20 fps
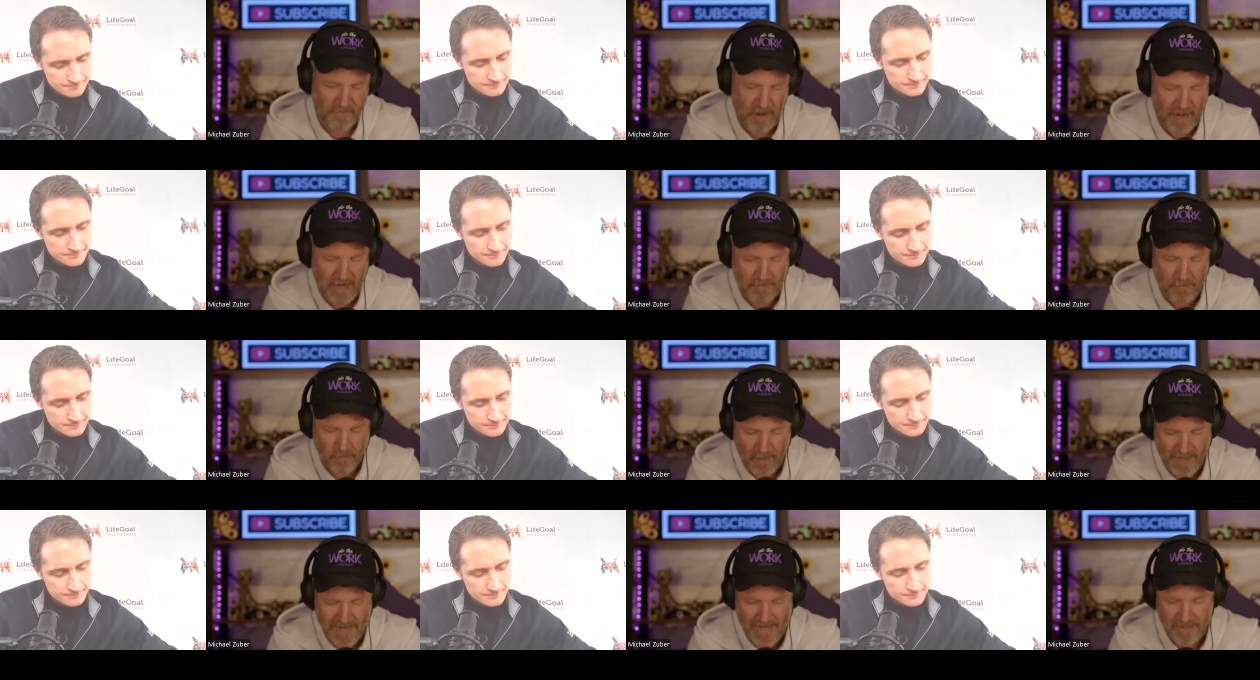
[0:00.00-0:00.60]
Speaker 1: And if
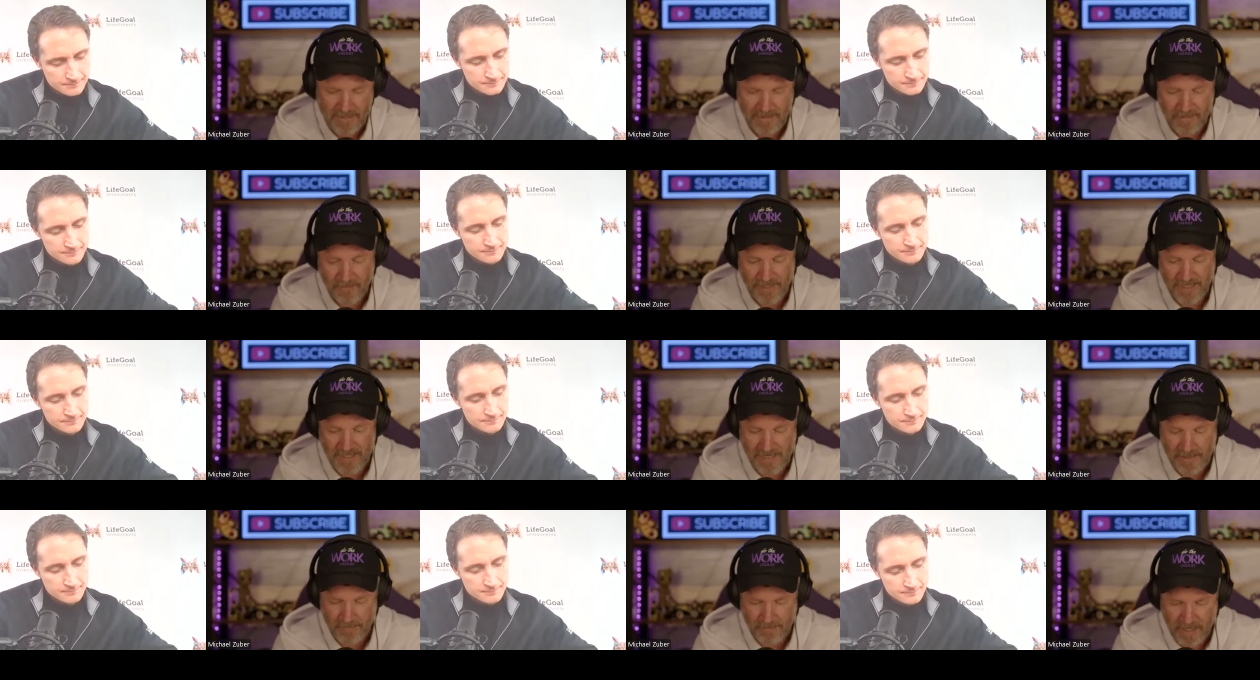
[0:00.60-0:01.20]
I'm right,
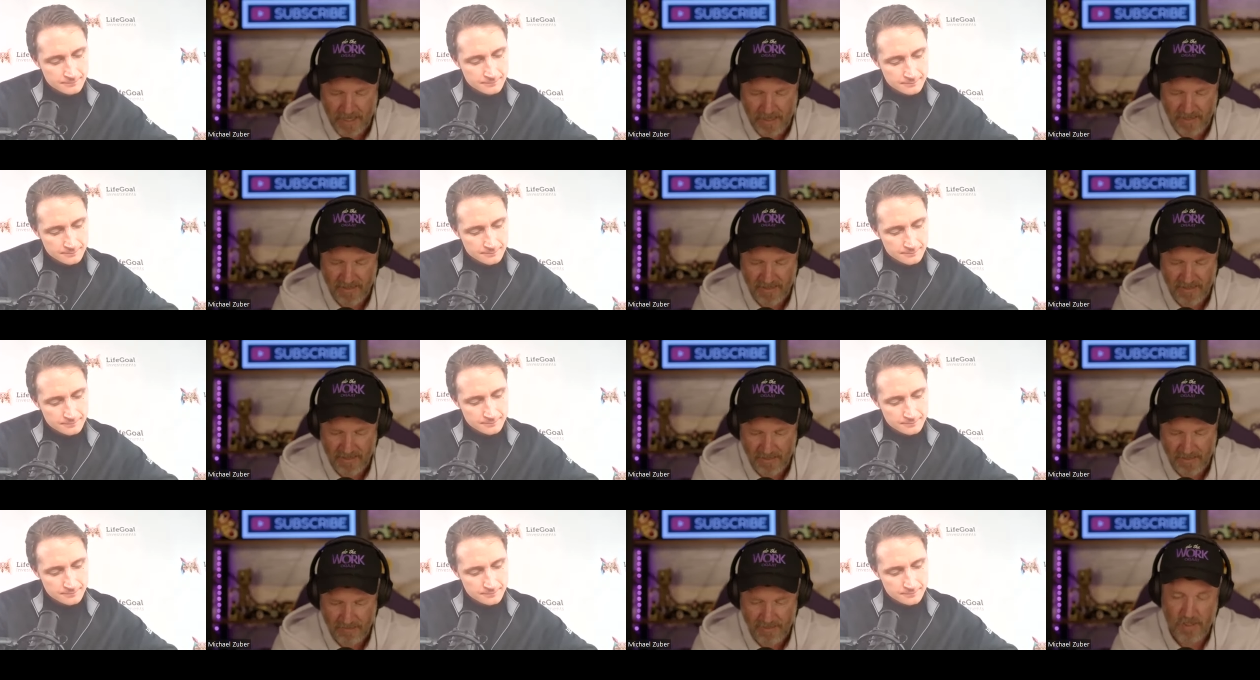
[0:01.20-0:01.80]
what does that
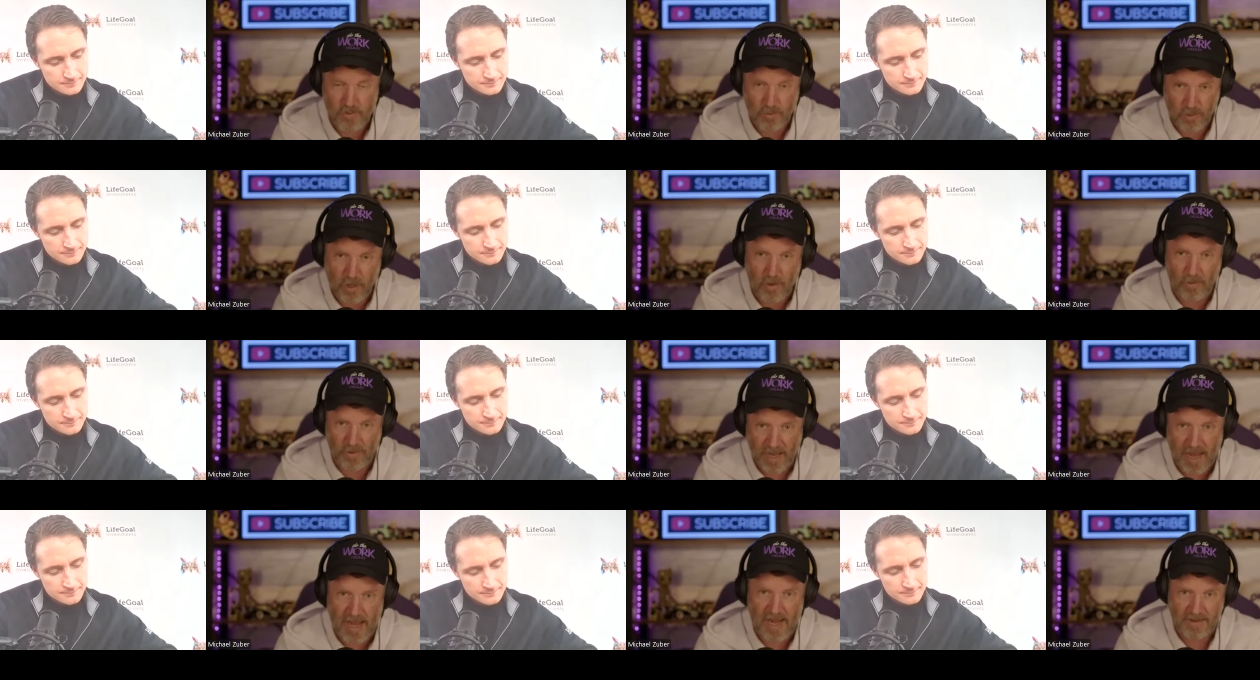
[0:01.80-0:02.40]
mean? It means we're
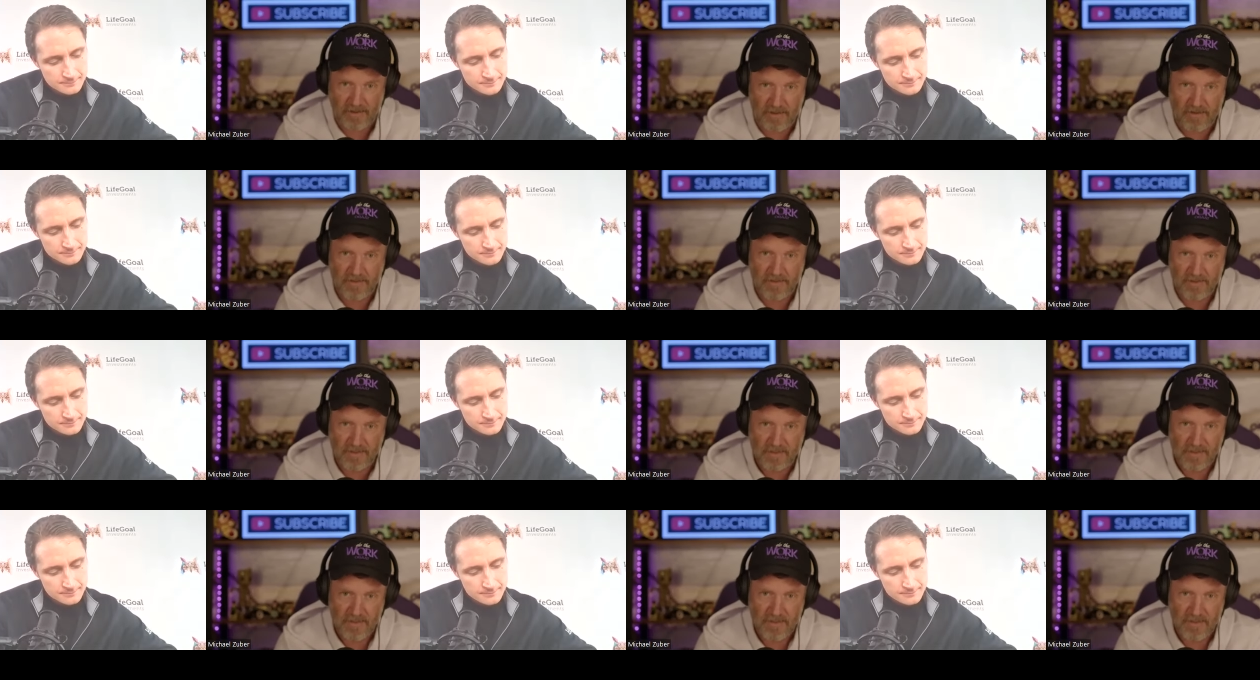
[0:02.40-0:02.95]
going higher.